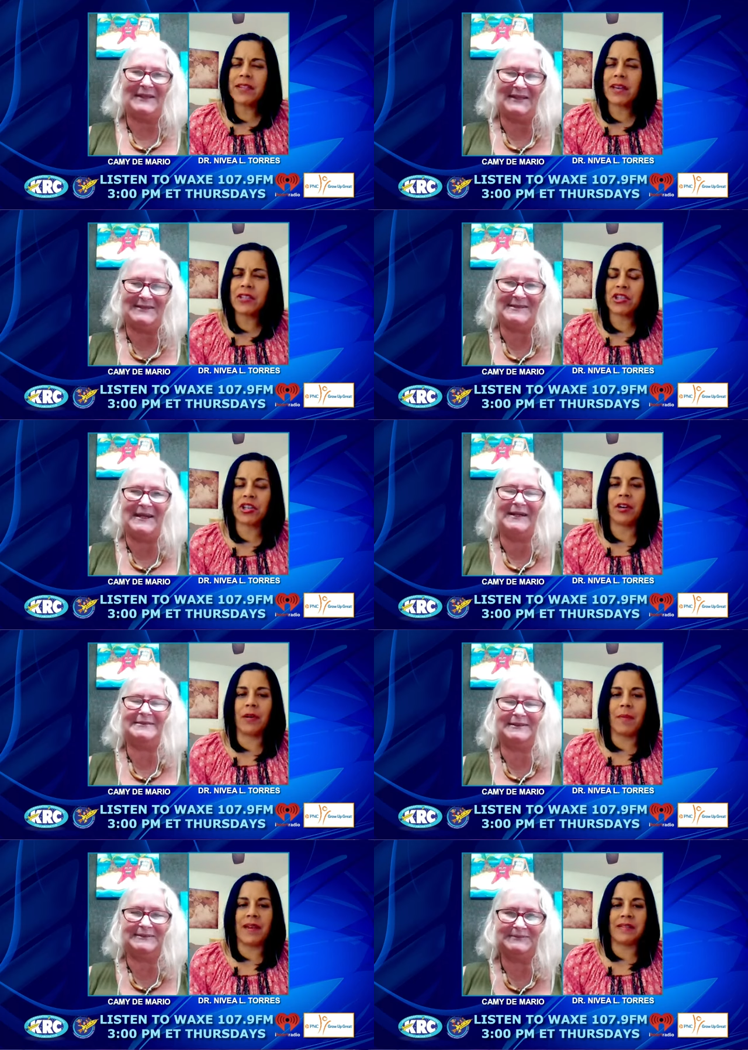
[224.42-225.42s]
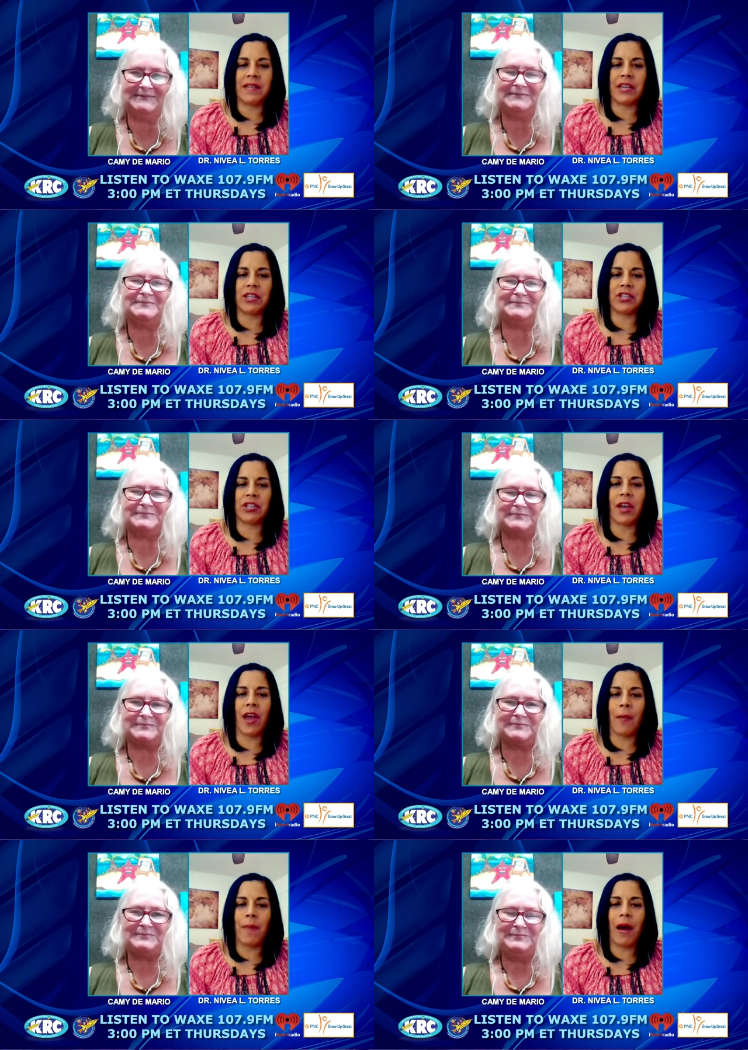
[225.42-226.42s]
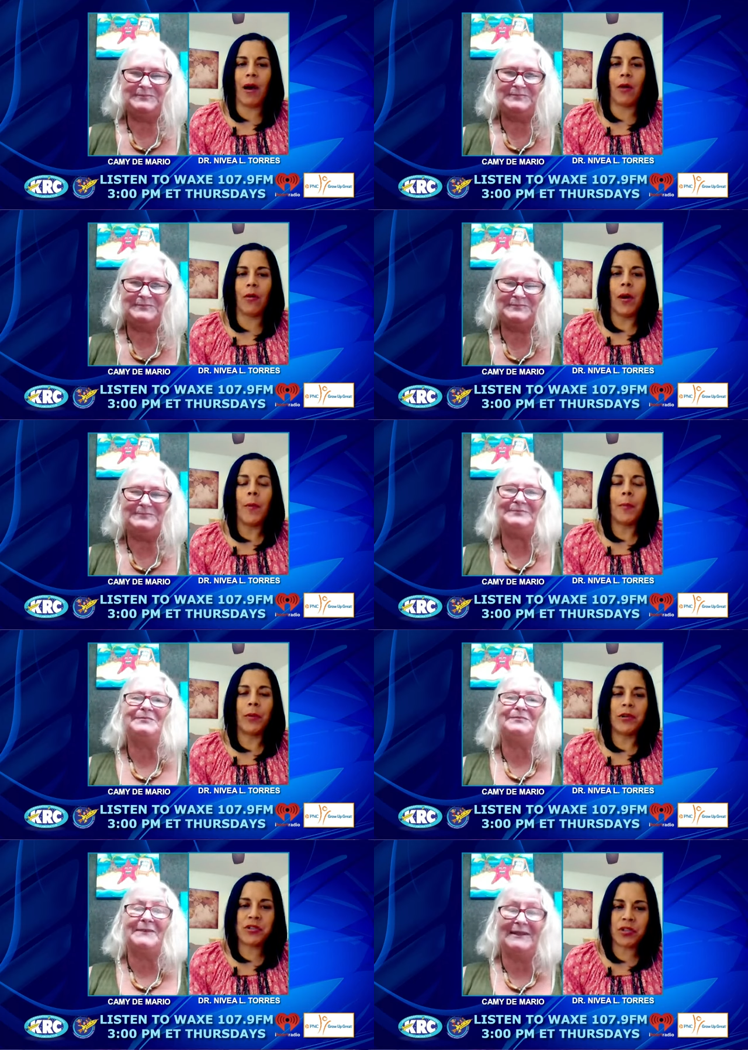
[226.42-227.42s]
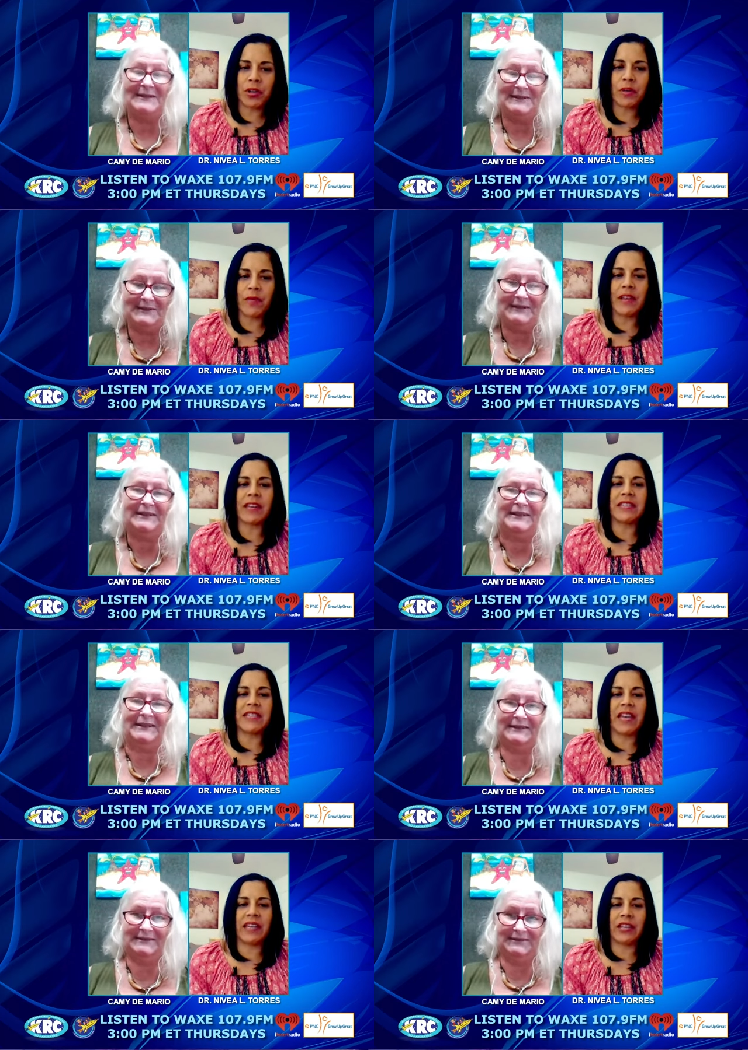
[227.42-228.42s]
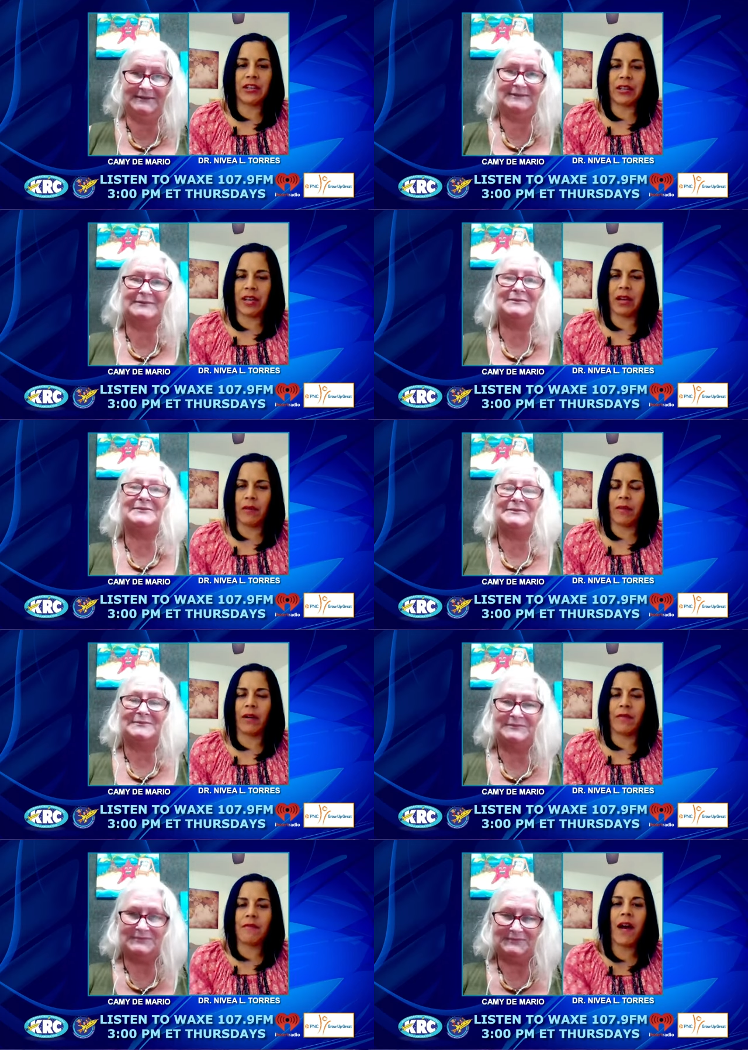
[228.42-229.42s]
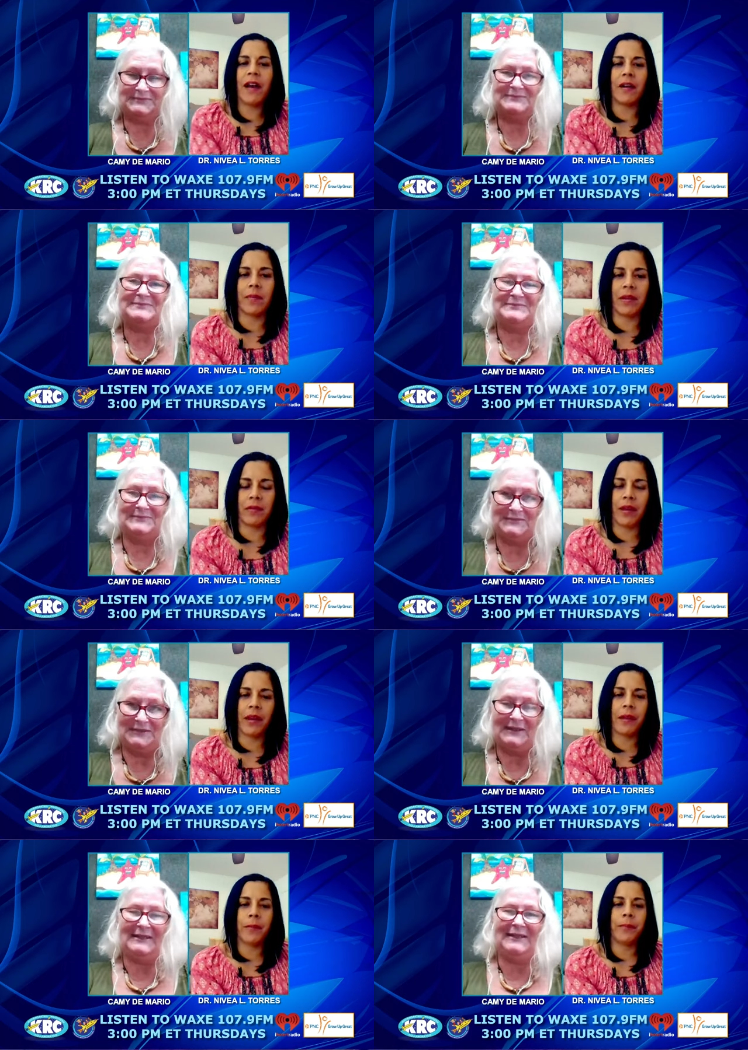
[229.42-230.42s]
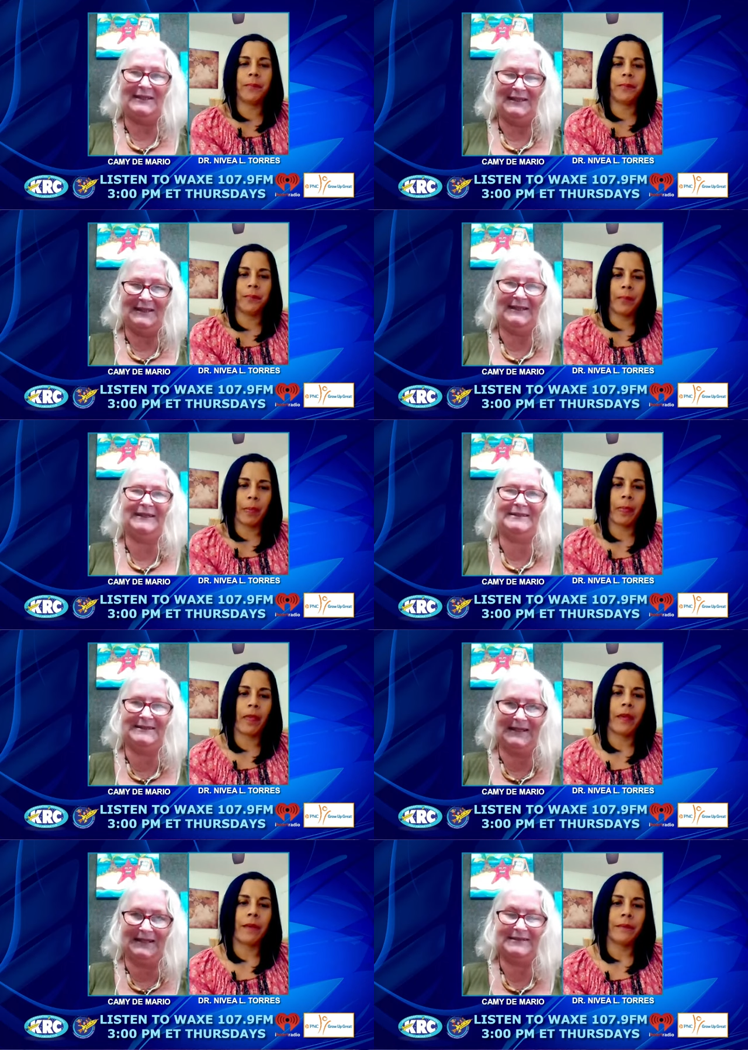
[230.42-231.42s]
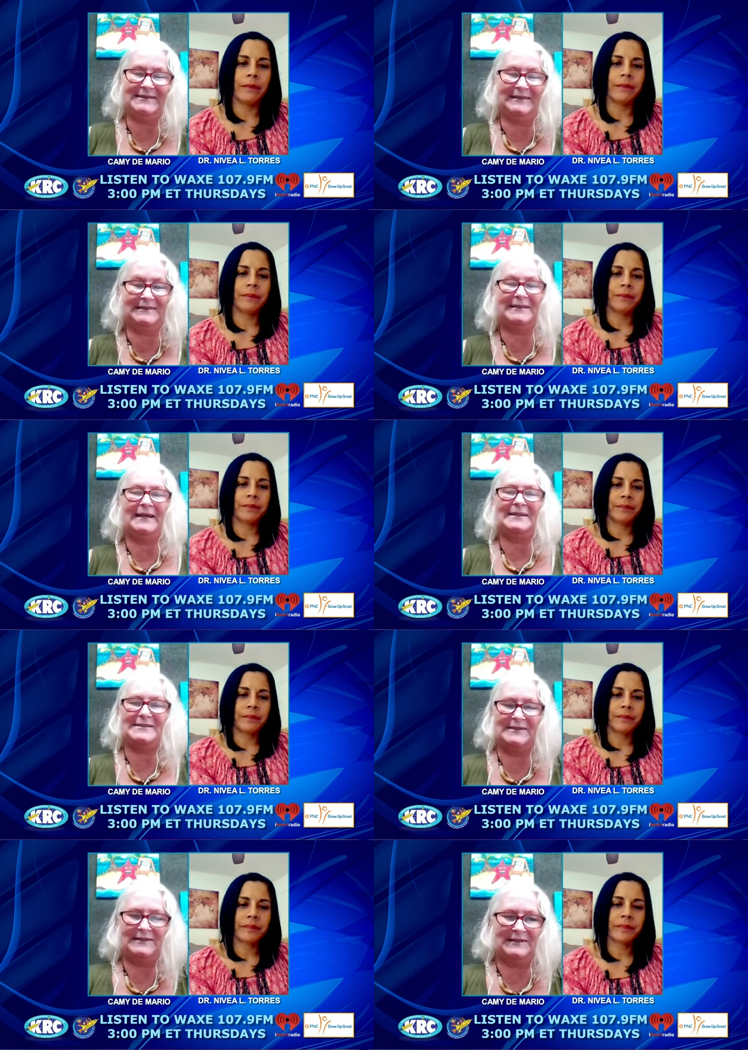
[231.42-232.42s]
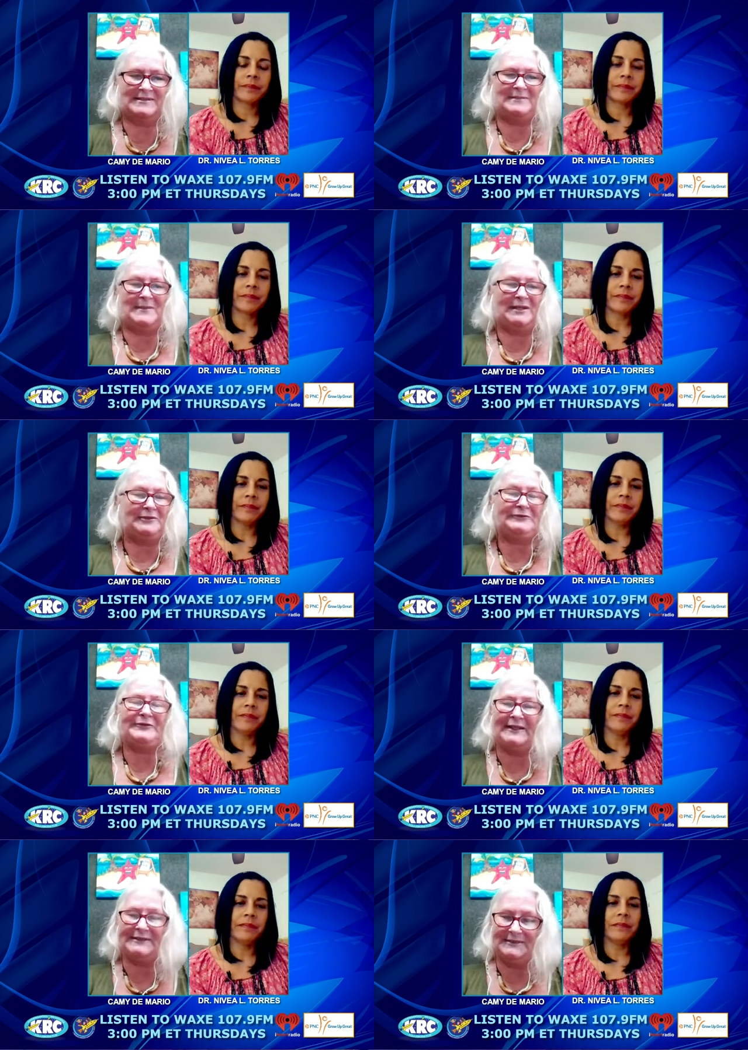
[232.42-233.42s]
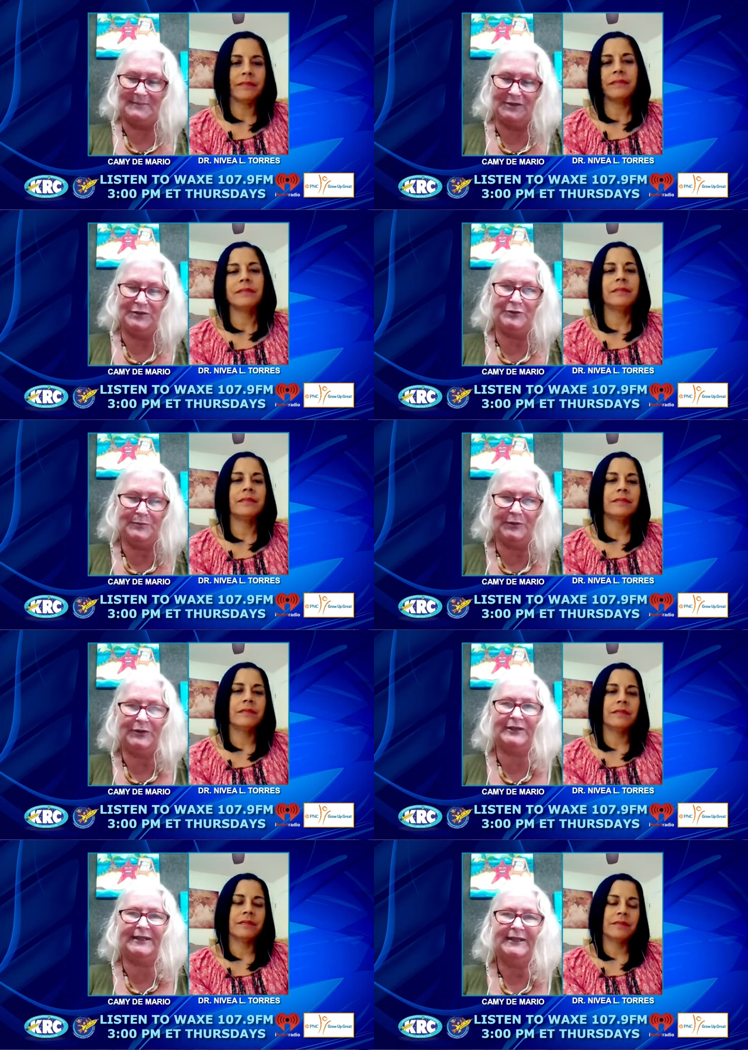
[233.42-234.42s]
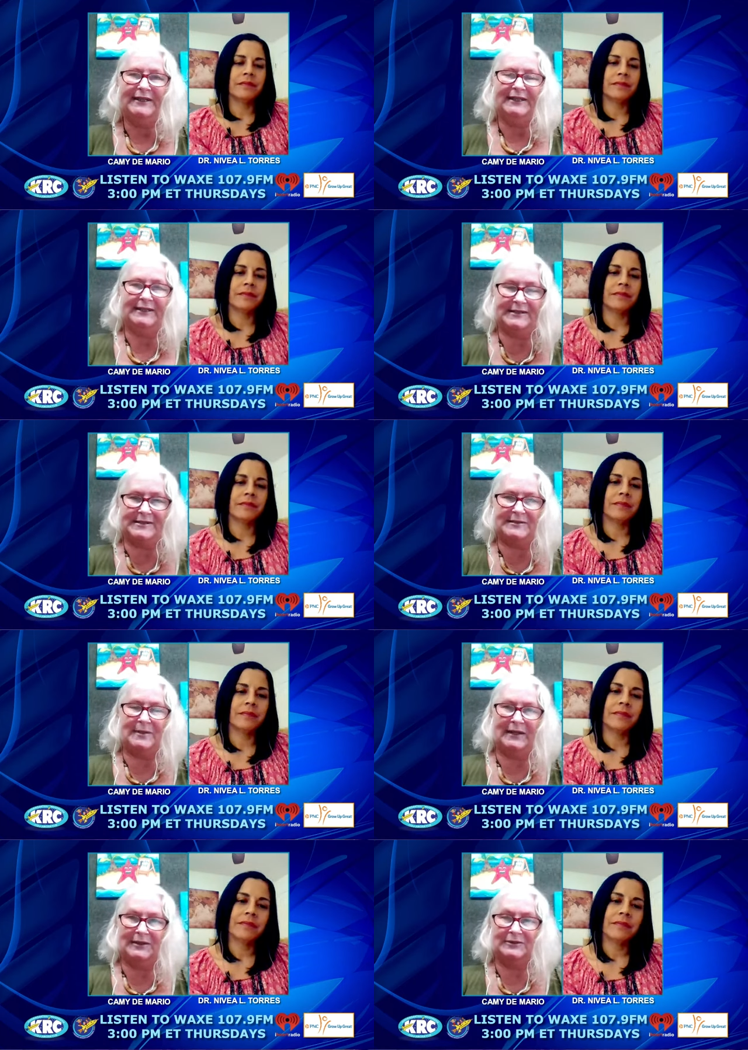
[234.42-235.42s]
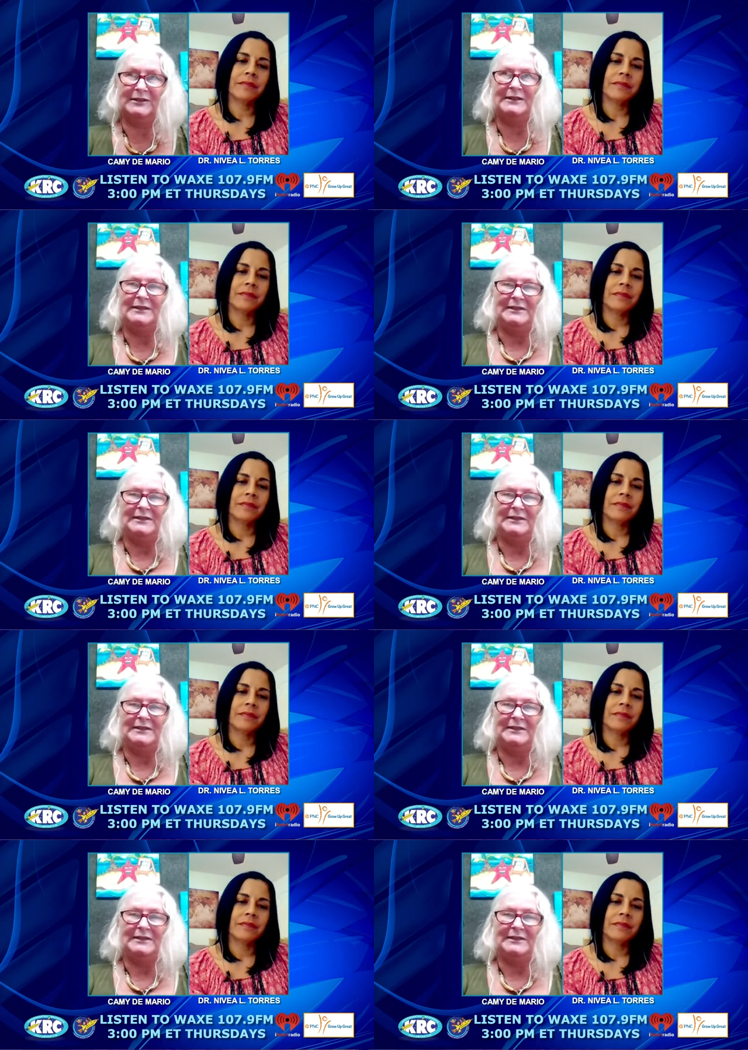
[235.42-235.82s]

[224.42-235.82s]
Speaker 1: does exactly. share a message about preserving and taking it, care of our environment
Speaker 2: right it does it does as a matter of fact my new book it's about